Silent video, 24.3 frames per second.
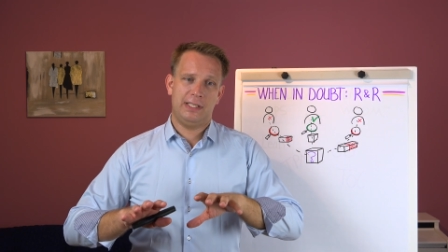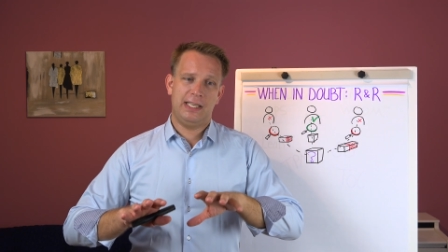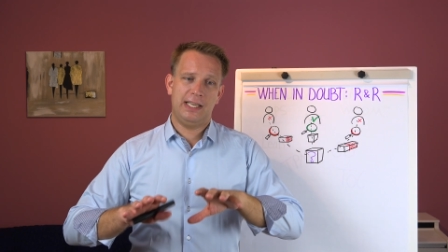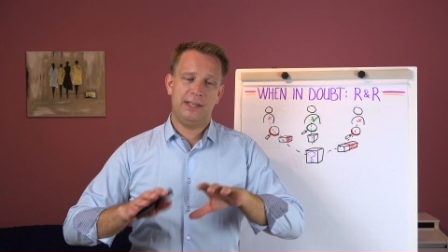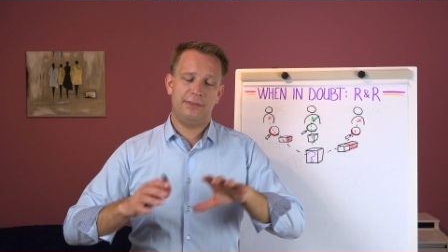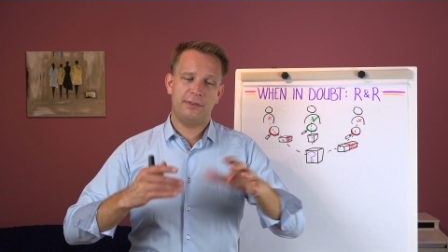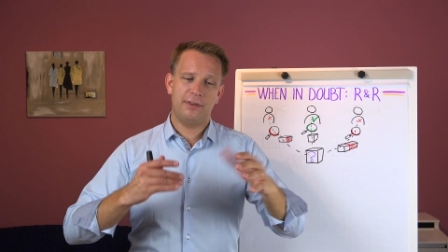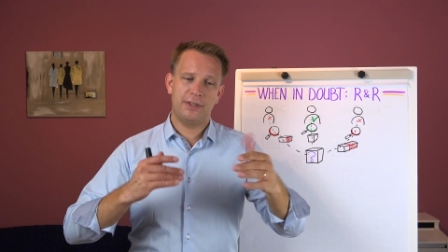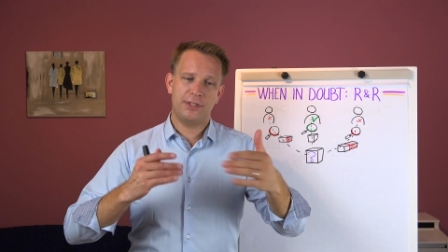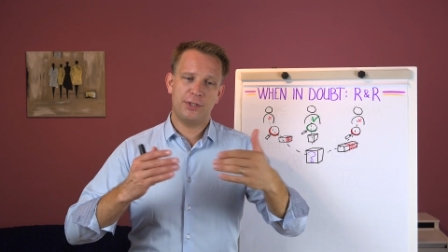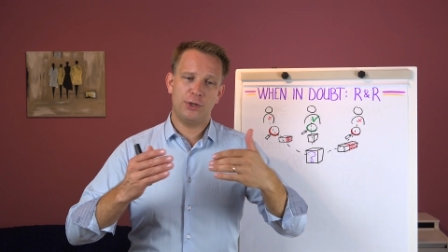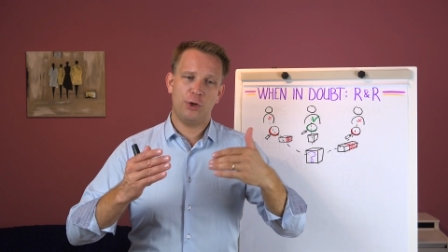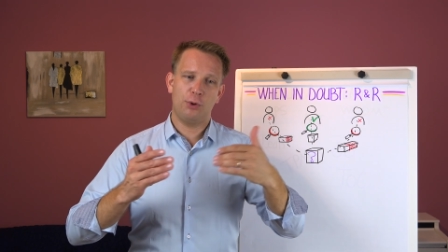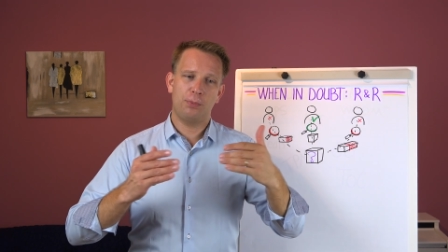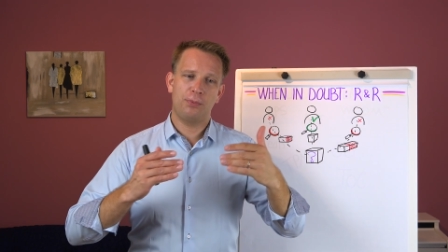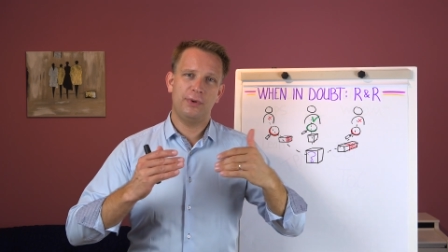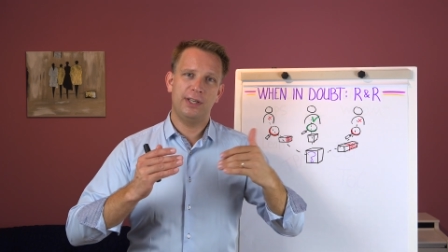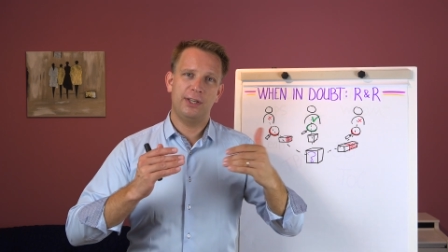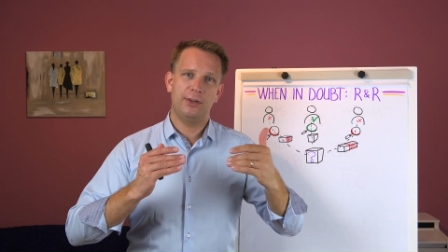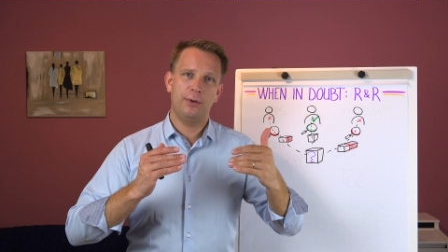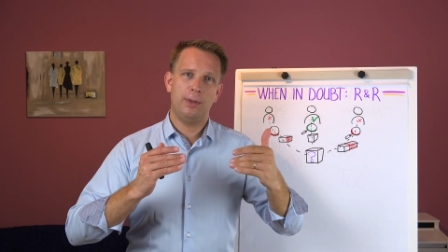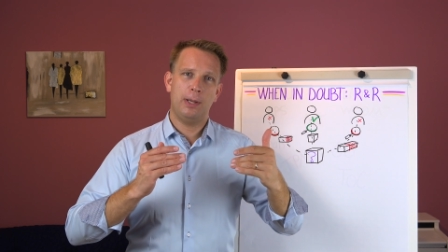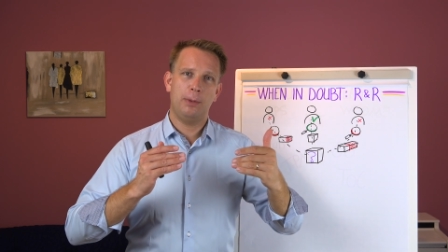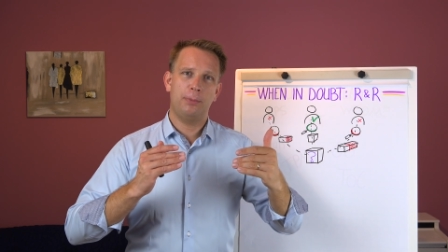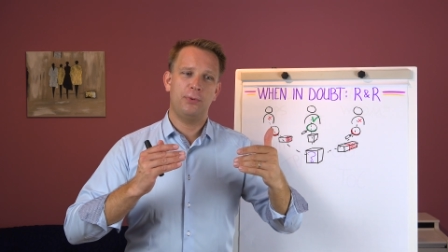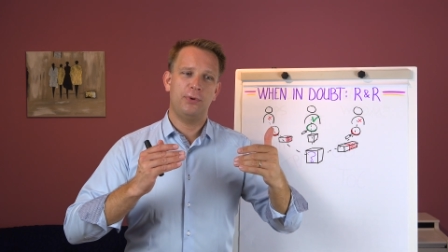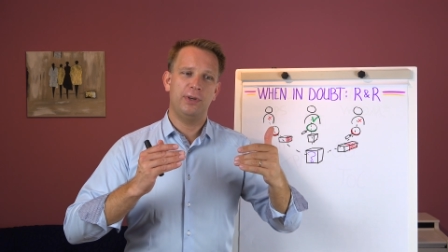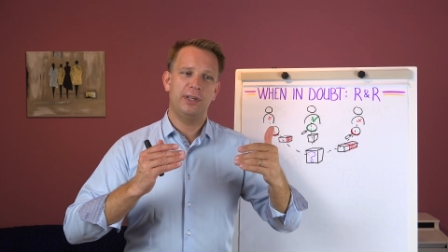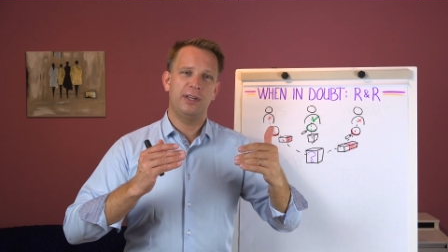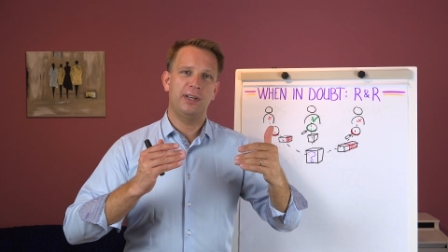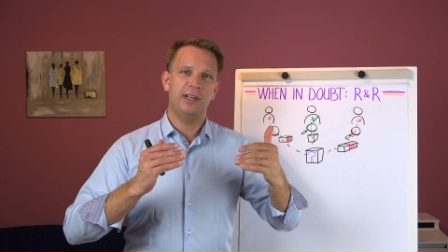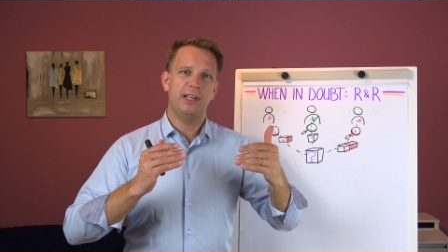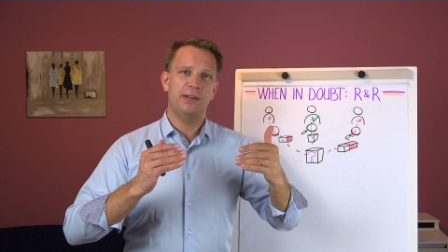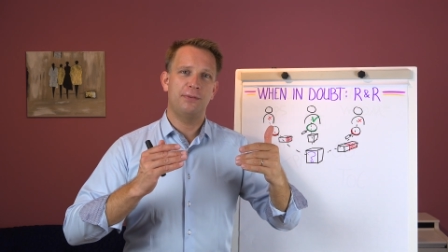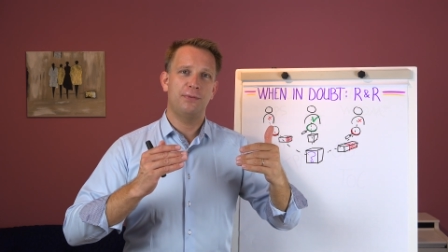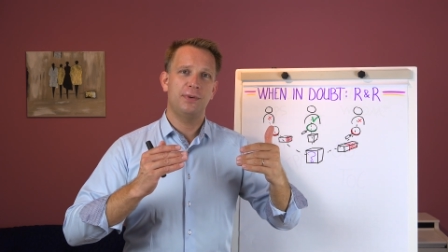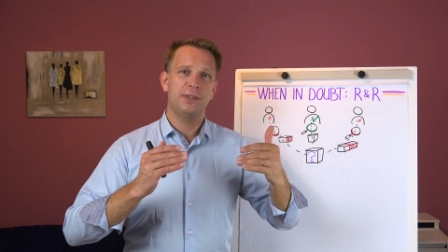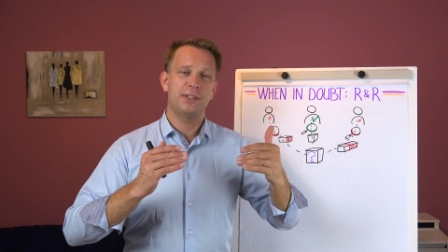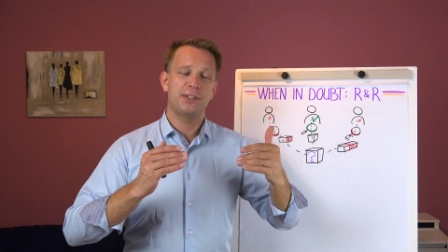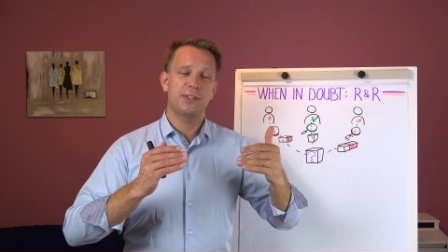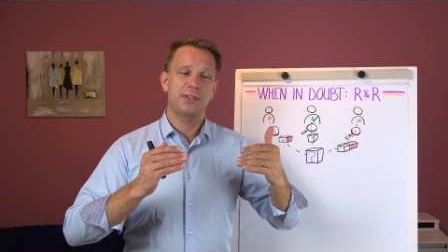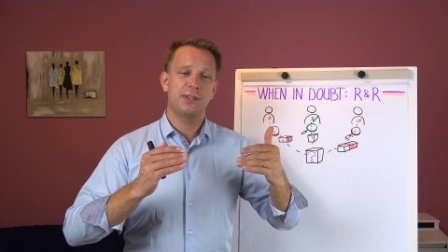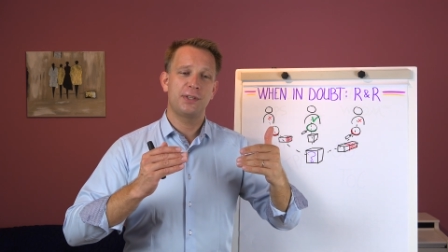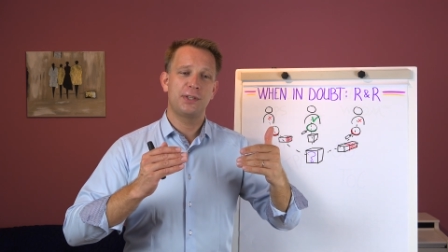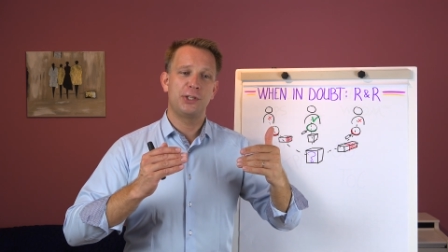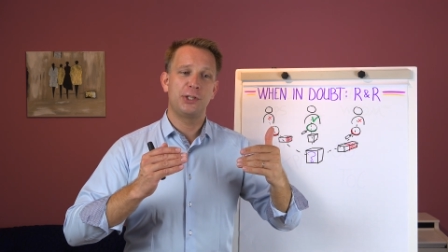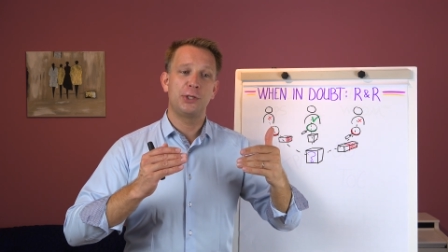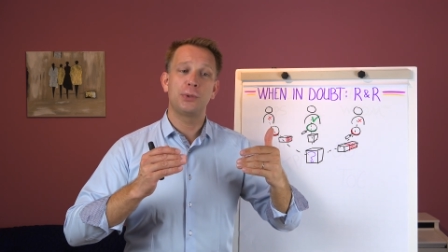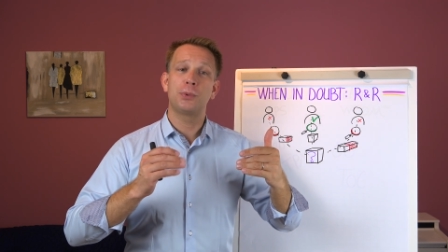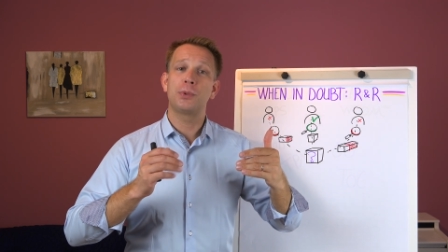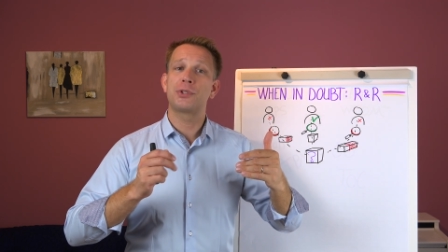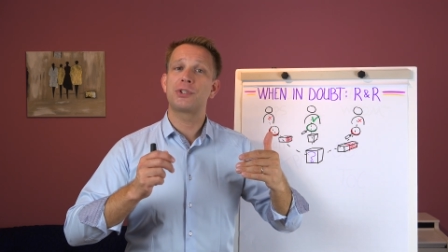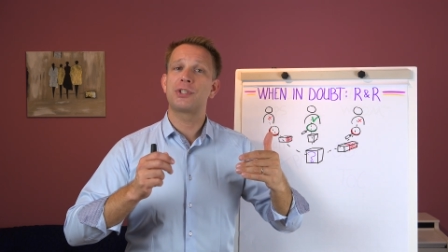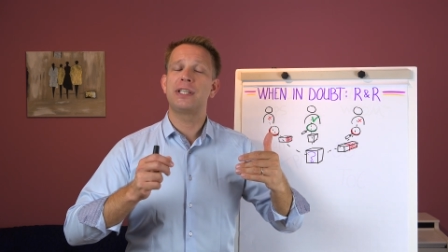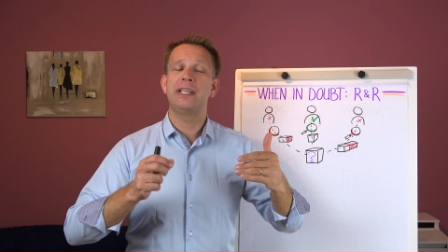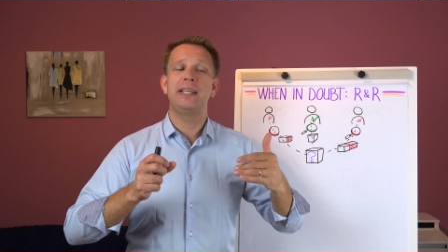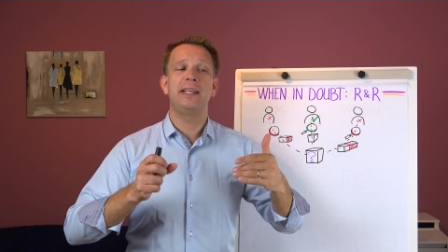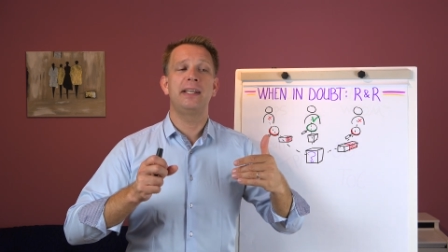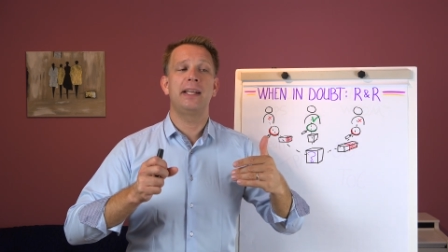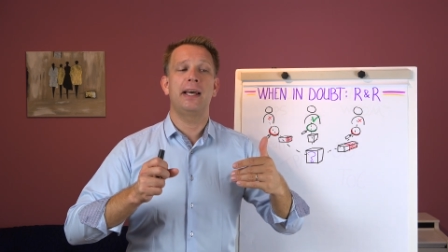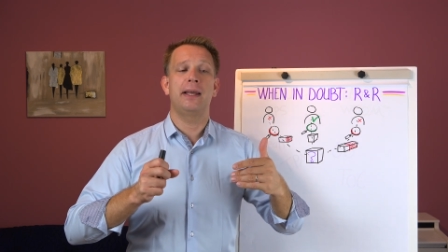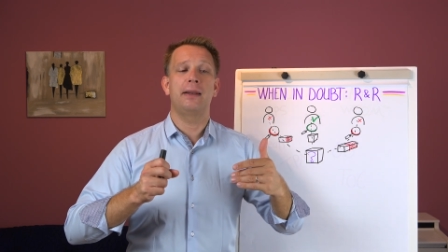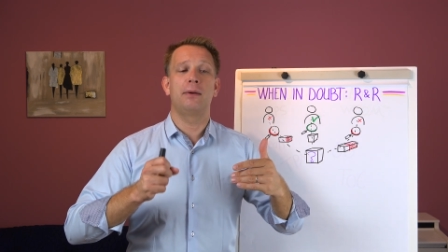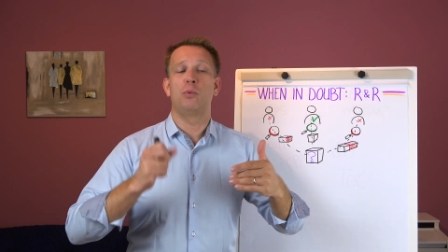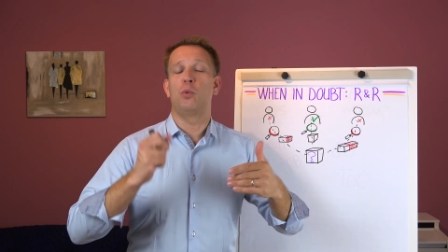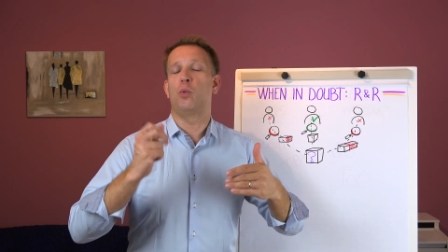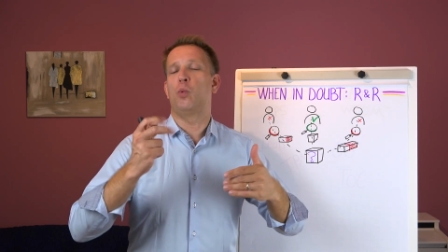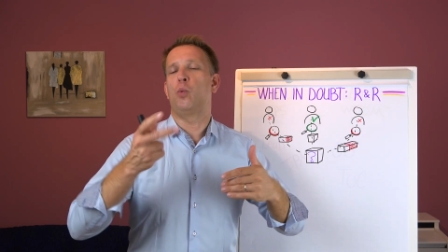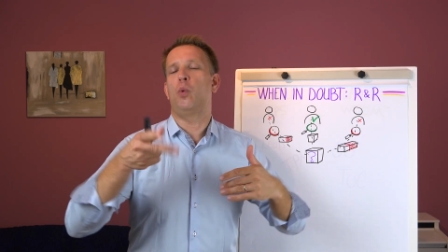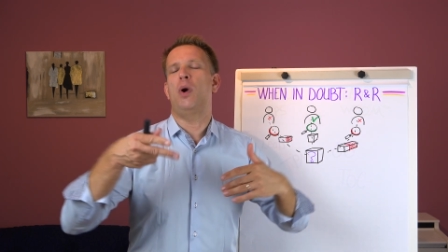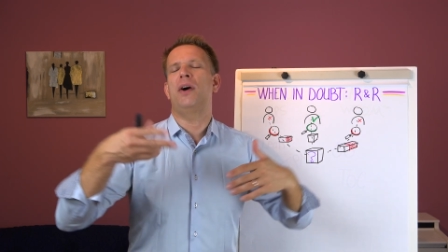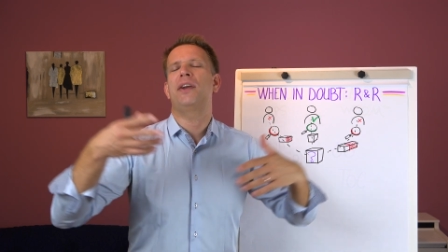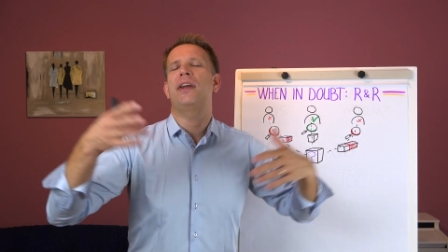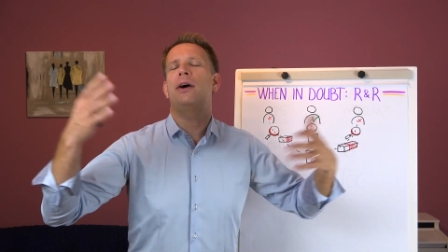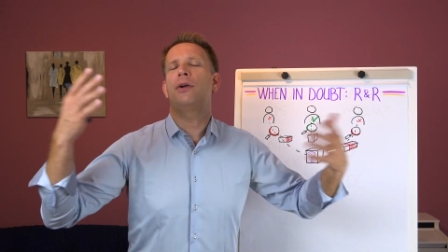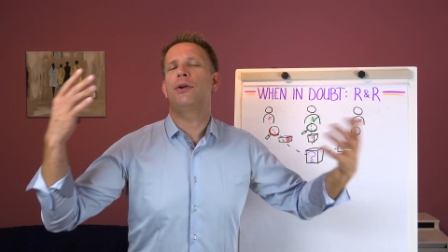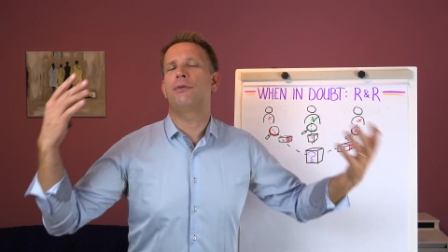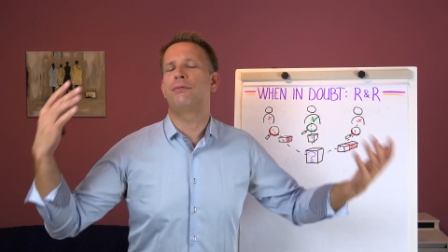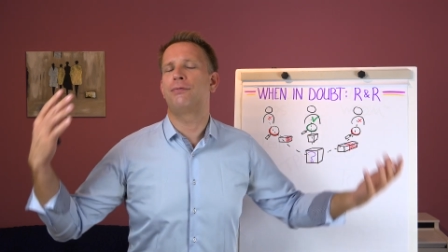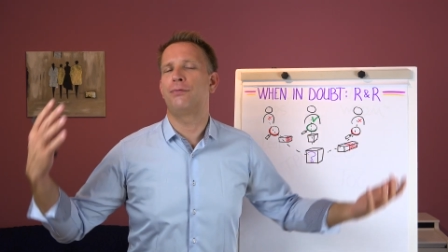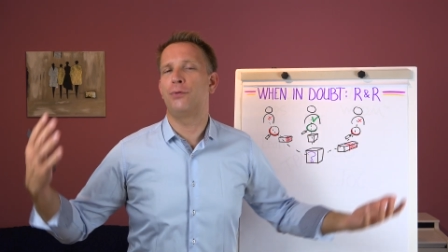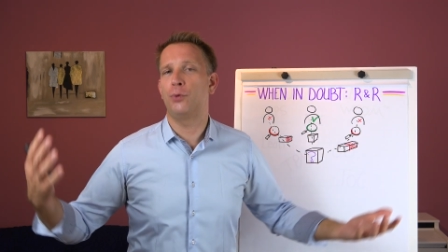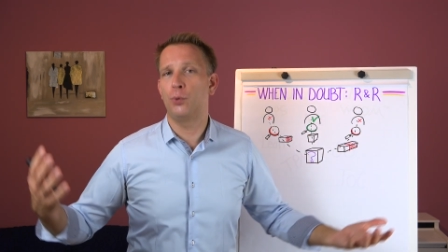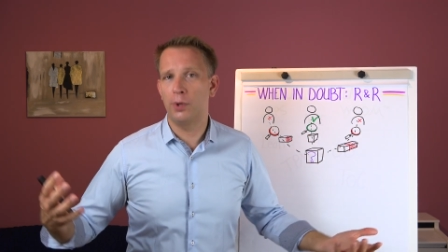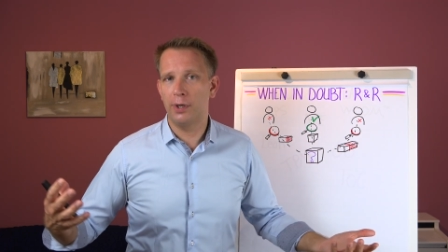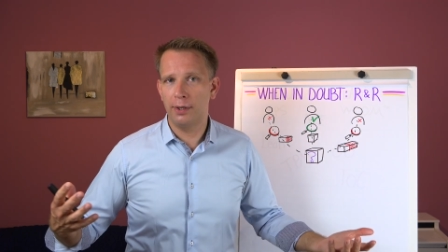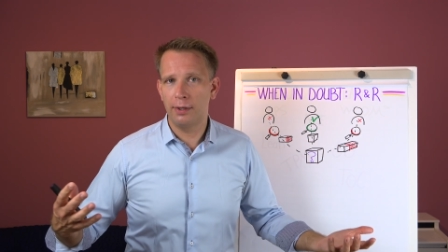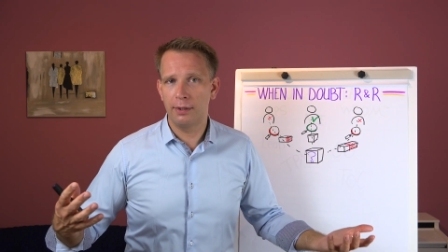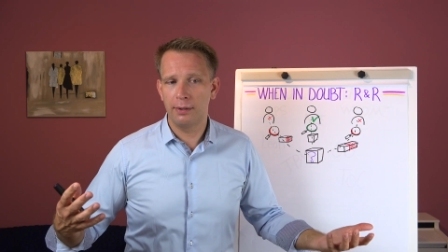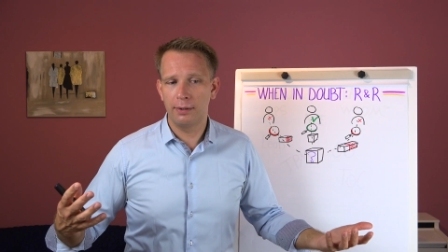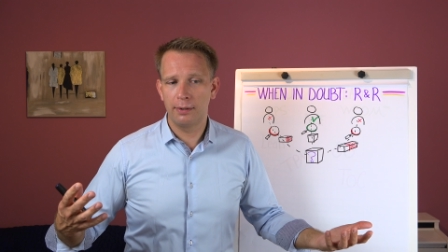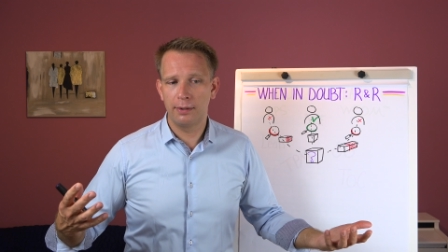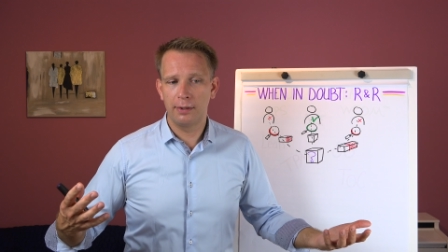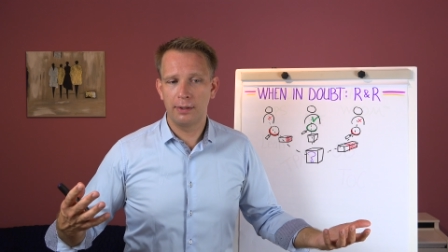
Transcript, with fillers: if there's an operator-to-operator -operator difference, you will see that one out of four